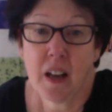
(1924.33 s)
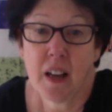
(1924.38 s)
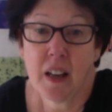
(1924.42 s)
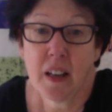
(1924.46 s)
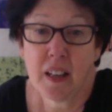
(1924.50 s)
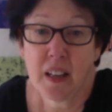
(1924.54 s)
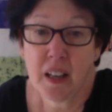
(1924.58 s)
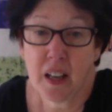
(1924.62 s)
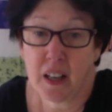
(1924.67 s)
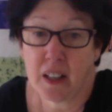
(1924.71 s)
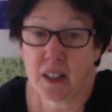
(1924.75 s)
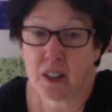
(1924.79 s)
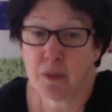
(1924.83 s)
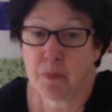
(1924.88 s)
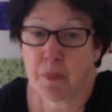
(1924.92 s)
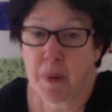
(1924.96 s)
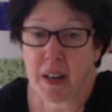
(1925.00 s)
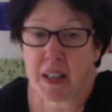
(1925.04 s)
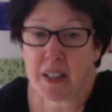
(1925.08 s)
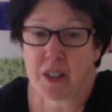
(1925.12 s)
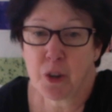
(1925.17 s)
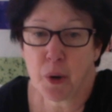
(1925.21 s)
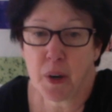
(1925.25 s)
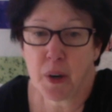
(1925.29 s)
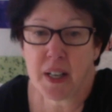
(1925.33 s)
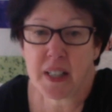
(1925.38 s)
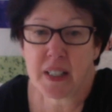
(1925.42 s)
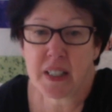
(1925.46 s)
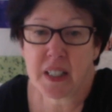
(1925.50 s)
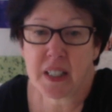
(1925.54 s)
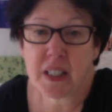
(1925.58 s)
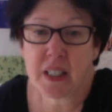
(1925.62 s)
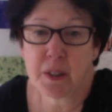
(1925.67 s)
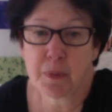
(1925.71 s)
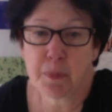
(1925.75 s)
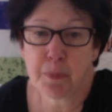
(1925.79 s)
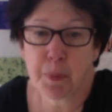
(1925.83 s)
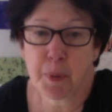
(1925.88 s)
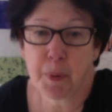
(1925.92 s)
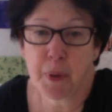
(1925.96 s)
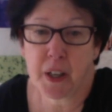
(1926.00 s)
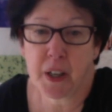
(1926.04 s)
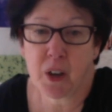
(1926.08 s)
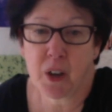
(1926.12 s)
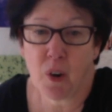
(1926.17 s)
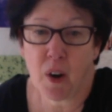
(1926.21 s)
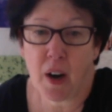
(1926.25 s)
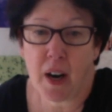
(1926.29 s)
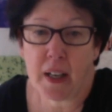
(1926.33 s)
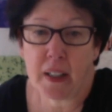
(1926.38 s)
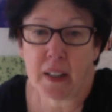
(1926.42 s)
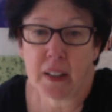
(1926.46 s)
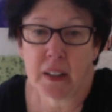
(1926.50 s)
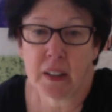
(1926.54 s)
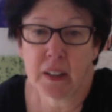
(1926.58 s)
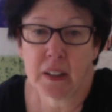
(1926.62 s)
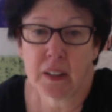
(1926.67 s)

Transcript: Yeah, my Tracy's pretty gray.